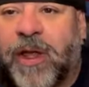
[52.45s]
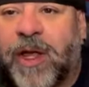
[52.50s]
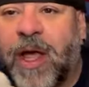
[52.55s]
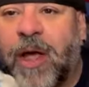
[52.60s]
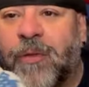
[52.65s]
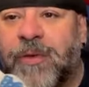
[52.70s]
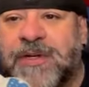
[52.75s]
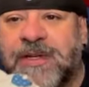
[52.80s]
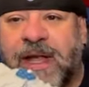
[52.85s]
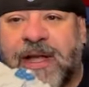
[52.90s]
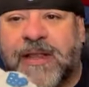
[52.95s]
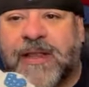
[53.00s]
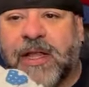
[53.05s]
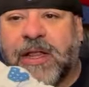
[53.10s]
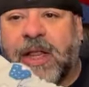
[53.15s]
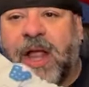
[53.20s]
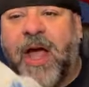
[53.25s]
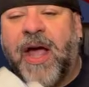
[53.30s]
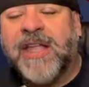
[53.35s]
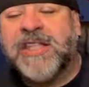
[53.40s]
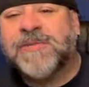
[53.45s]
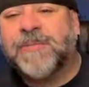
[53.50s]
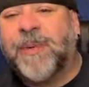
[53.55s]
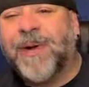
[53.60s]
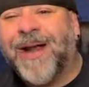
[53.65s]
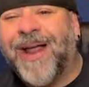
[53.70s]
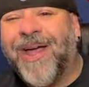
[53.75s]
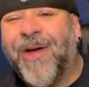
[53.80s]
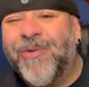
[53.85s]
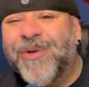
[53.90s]
Like, I always liked the lines,
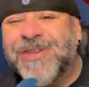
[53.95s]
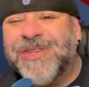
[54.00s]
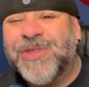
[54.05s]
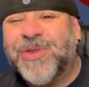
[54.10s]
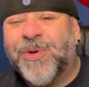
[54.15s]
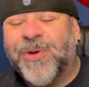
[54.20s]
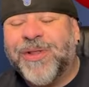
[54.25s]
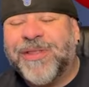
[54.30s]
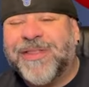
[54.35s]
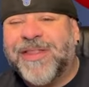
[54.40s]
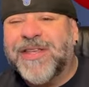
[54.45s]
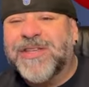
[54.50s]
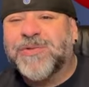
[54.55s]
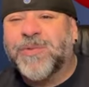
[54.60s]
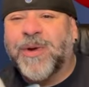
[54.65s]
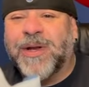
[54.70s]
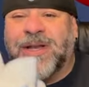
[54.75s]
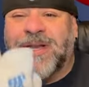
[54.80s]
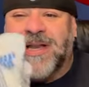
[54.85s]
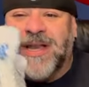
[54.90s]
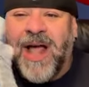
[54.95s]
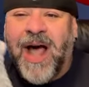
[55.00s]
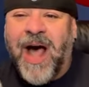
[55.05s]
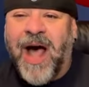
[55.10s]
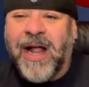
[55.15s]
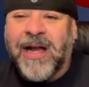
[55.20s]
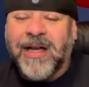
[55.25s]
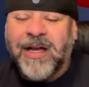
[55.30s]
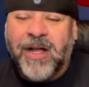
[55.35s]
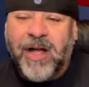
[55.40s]
but I always thought these were
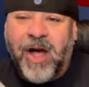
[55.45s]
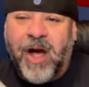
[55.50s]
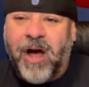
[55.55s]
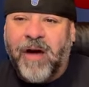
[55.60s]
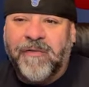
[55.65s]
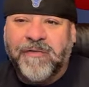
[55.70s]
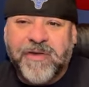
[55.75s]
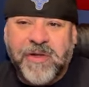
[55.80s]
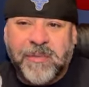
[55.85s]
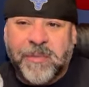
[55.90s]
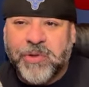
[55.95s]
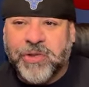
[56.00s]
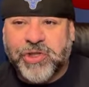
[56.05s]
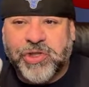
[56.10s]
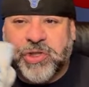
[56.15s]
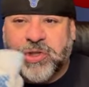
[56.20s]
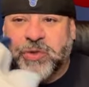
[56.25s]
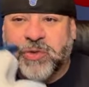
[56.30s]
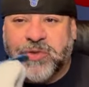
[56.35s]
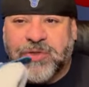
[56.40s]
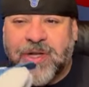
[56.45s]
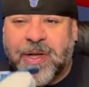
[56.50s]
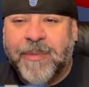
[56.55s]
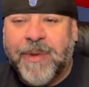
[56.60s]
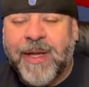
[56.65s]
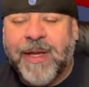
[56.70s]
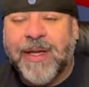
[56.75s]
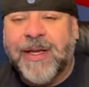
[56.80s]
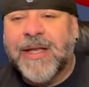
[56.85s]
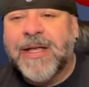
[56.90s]
not comfortable shoes. I
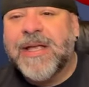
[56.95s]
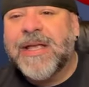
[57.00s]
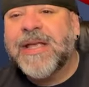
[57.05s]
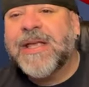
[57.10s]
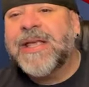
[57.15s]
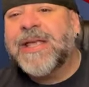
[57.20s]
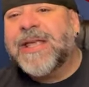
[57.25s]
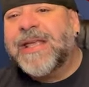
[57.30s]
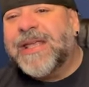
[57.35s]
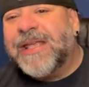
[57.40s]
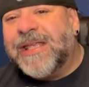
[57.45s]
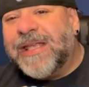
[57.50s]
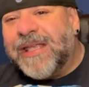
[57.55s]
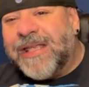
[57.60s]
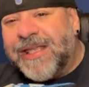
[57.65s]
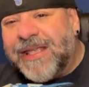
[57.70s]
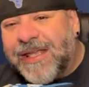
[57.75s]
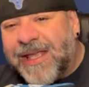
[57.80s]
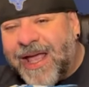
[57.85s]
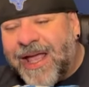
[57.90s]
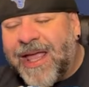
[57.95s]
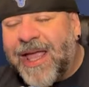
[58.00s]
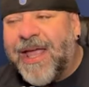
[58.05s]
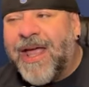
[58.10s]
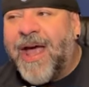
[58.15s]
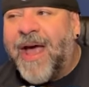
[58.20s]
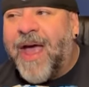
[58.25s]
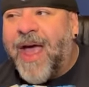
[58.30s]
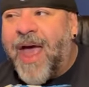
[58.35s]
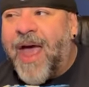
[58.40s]
mean, yeah,
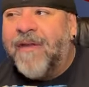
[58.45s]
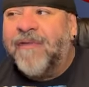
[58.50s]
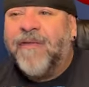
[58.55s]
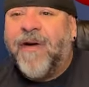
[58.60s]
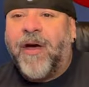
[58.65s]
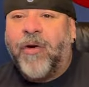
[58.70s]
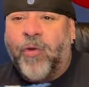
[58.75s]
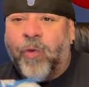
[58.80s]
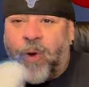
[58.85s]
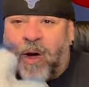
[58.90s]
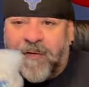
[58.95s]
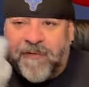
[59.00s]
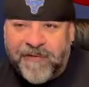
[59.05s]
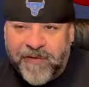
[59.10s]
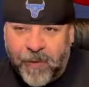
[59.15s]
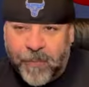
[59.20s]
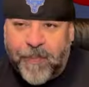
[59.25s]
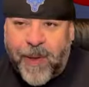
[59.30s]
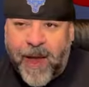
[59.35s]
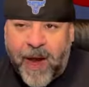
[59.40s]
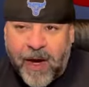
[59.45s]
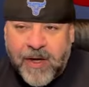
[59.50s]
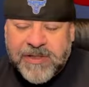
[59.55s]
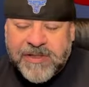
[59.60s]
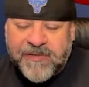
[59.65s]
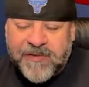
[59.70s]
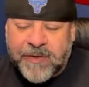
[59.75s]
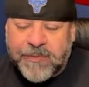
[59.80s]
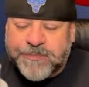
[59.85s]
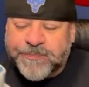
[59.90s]
I have a few pairs
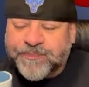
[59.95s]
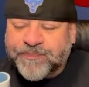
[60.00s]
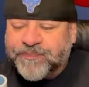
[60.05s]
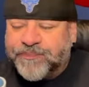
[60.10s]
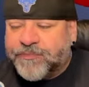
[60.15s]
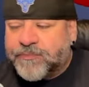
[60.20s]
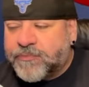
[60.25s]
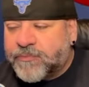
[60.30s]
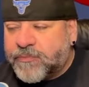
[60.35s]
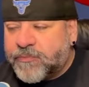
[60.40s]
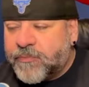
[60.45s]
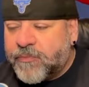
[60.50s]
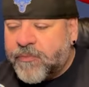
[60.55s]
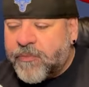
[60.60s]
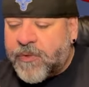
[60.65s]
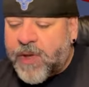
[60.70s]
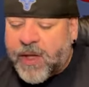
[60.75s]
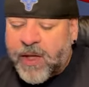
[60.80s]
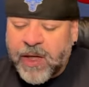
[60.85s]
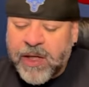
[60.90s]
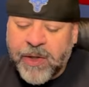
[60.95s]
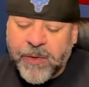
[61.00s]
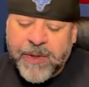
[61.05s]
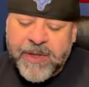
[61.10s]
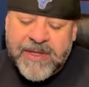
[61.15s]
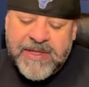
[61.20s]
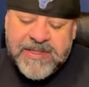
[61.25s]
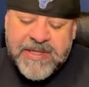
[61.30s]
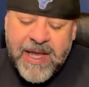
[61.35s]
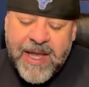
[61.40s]
of them. You know what
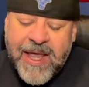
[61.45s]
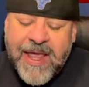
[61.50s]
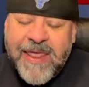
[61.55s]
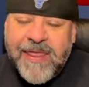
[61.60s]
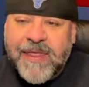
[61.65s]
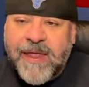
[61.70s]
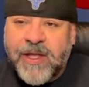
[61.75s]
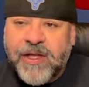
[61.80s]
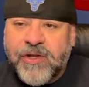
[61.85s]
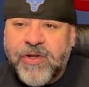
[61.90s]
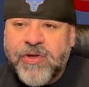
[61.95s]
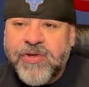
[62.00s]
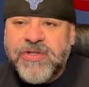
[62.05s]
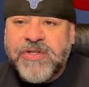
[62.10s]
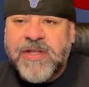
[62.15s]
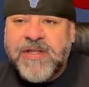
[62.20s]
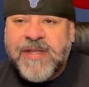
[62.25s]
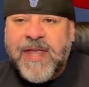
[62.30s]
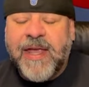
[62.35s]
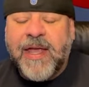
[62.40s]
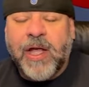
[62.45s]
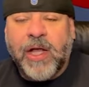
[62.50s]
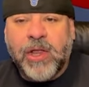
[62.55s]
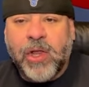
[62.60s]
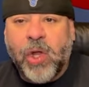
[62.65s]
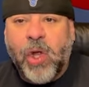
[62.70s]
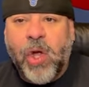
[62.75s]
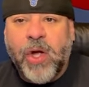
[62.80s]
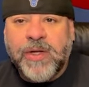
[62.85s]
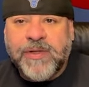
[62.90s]
it is? They used to take a
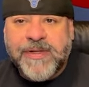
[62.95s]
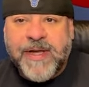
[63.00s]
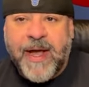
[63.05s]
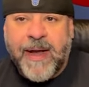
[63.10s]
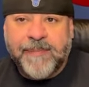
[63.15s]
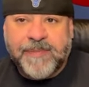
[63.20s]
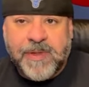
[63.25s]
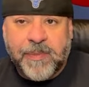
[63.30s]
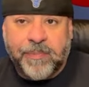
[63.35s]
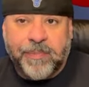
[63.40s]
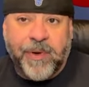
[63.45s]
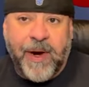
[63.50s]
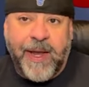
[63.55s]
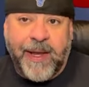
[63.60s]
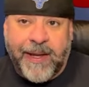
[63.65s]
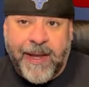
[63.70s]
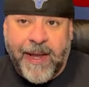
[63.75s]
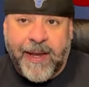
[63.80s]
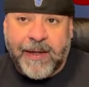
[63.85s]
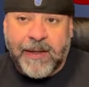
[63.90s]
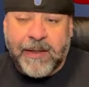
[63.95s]
long time to break in.